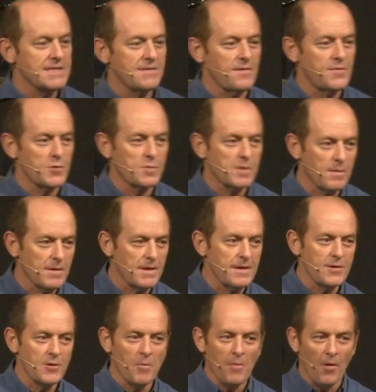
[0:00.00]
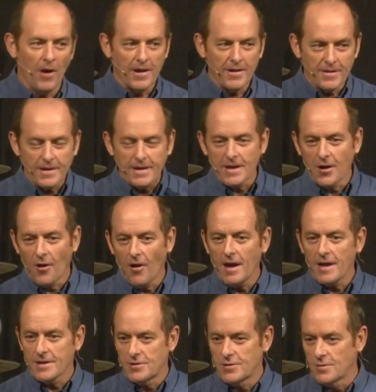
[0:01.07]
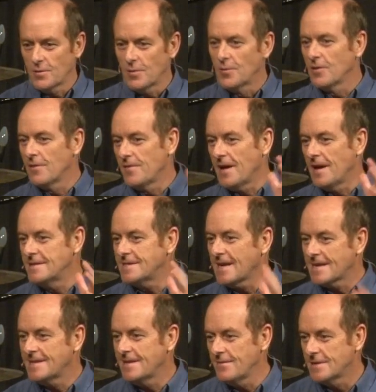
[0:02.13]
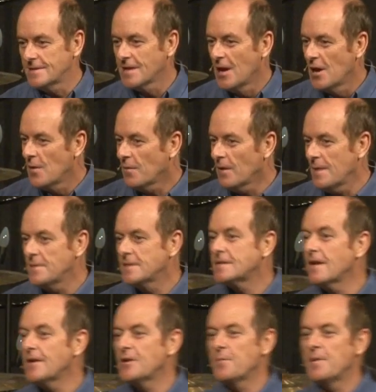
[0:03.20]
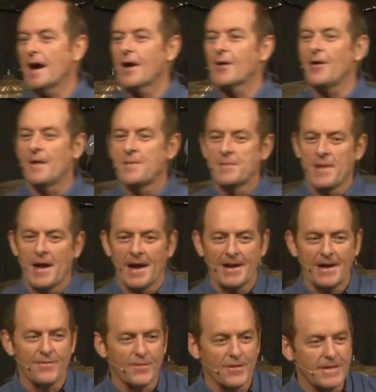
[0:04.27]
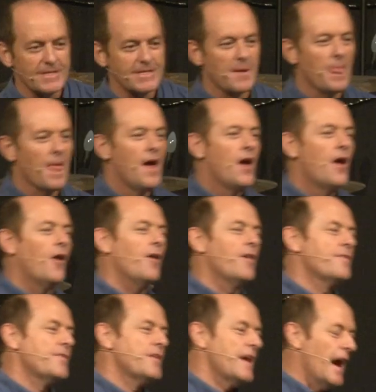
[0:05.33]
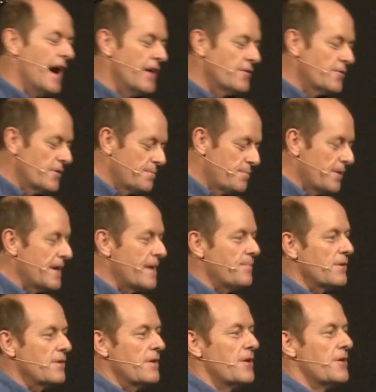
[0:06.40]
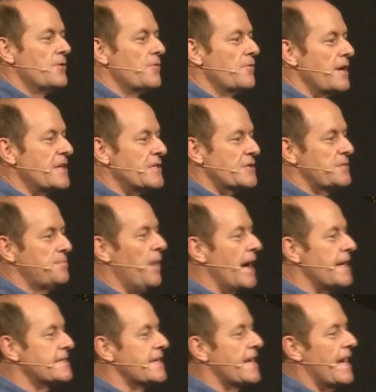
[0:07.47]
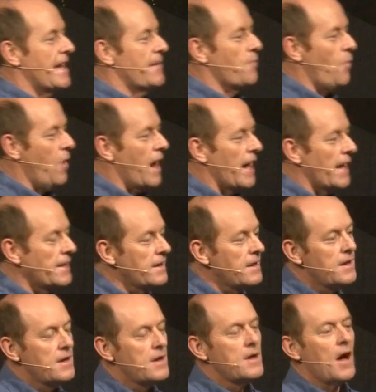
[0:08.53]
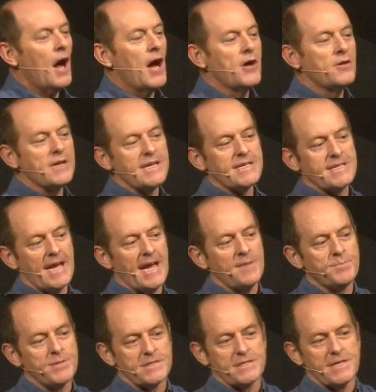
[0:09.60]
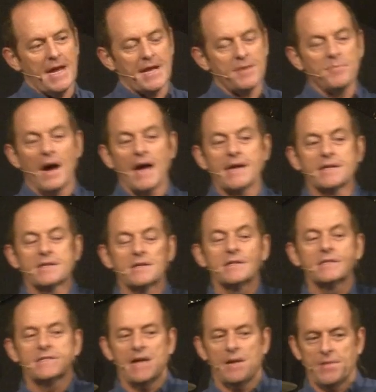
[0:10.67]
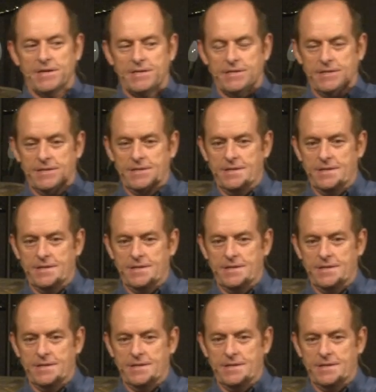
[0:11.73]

Some of you are probably in your mind thinking, I can do all of those activities. Well, let me tell you about climbing Mount Everest. Of the 100 people who reach base camp one, only 10% make it to the summit.